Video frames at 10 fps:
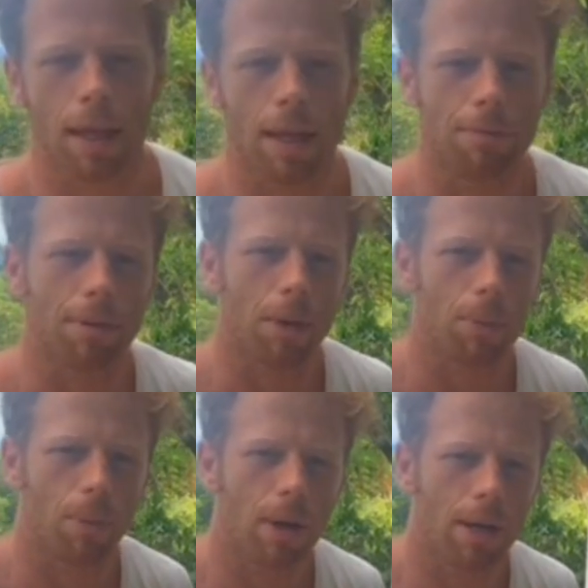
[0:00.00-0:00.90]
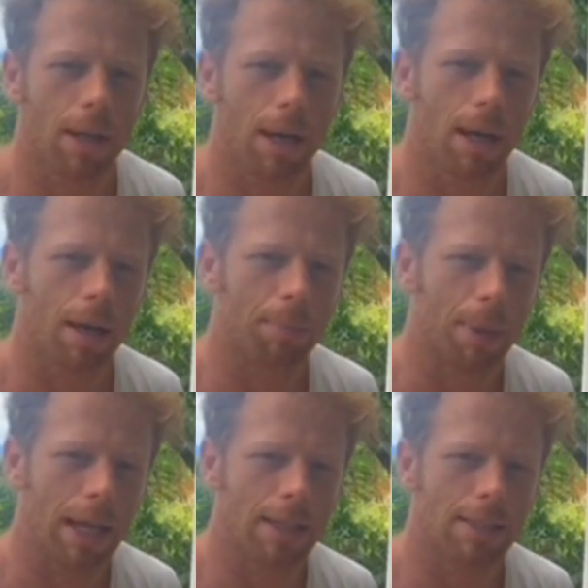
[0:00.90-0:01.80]
If I want a
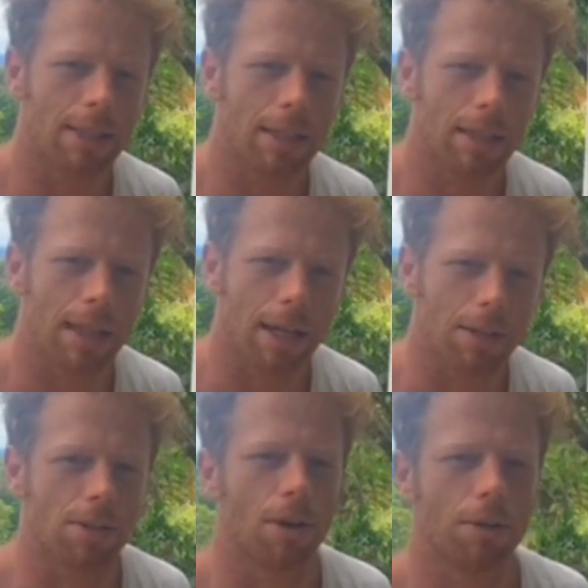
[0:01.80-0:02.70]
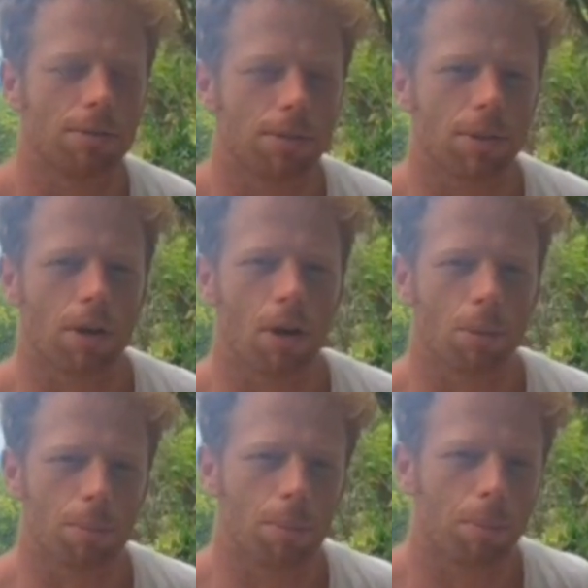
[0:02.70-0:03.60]
painting that is
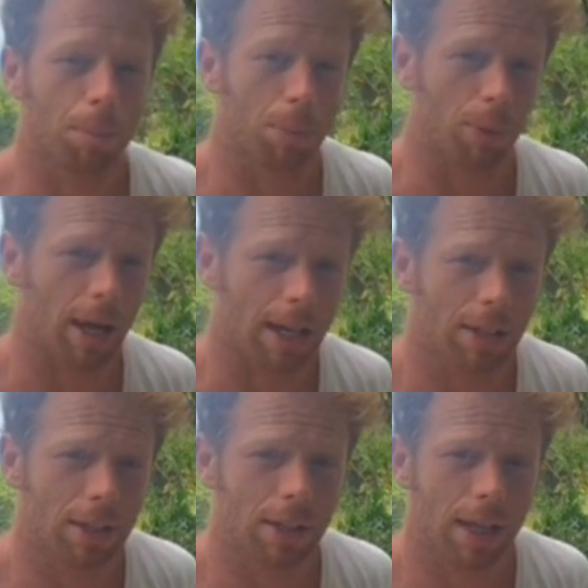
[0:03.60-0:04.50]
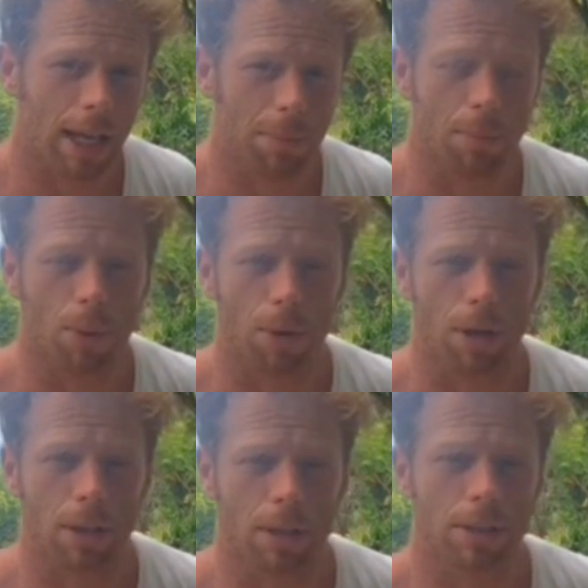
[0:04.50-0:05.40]
overall brighter and
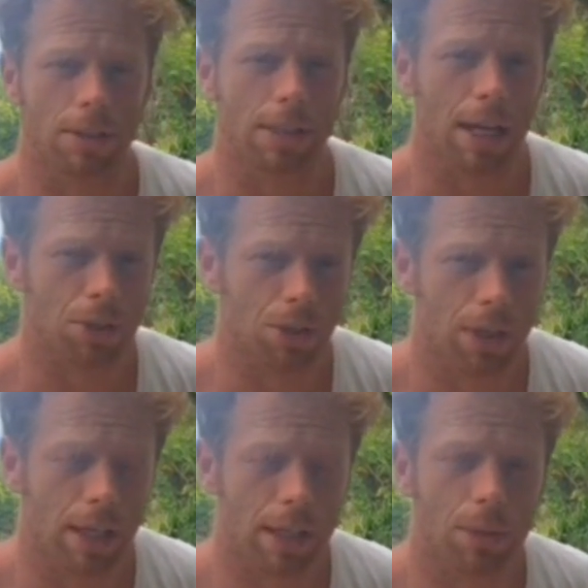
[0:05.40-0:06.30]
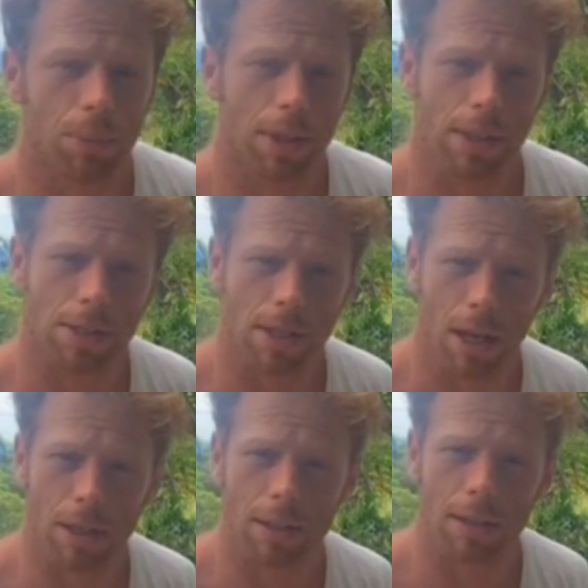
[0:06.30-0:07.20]
more saturated with its
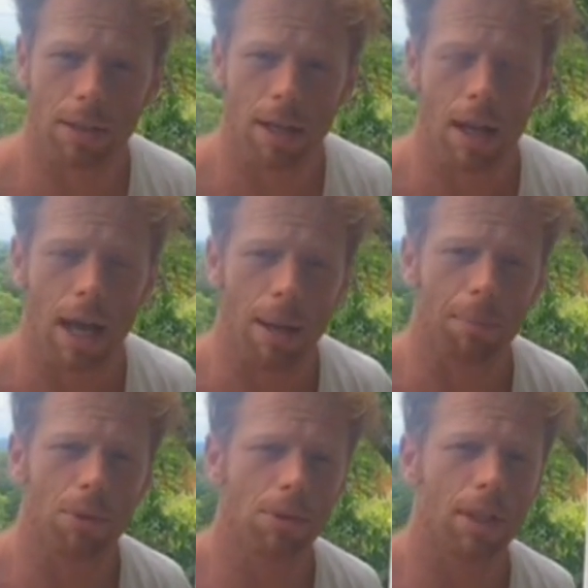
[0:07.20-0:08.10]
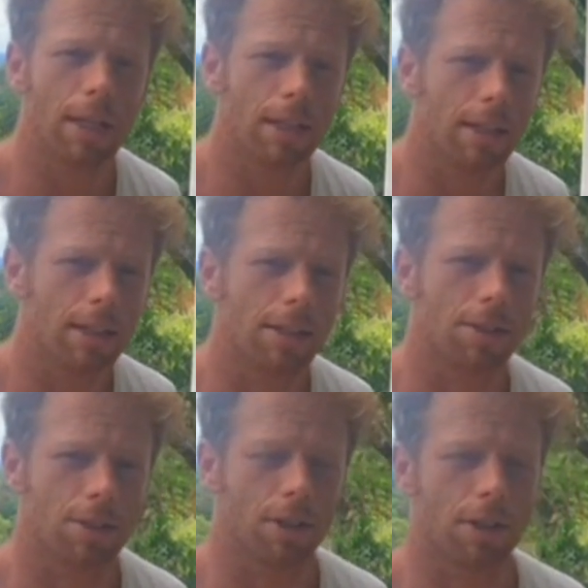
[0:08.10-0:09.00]
color, I'm most likely gonna
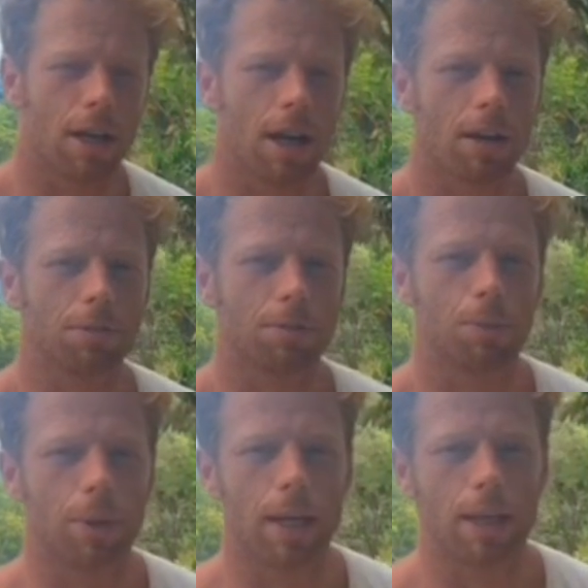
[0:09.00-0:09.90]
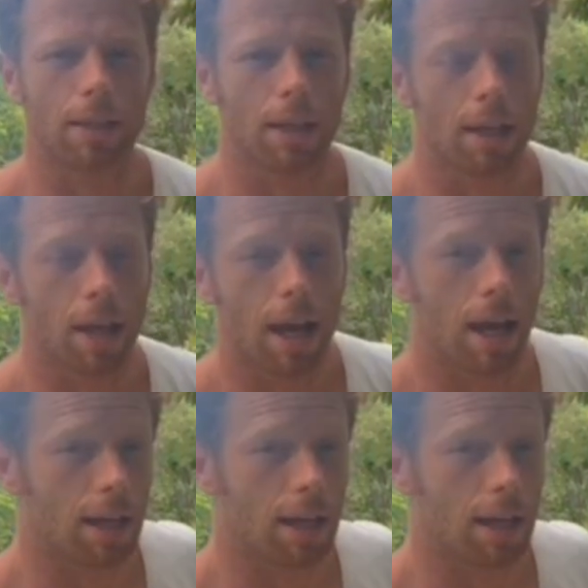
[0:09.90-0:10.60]
start off with a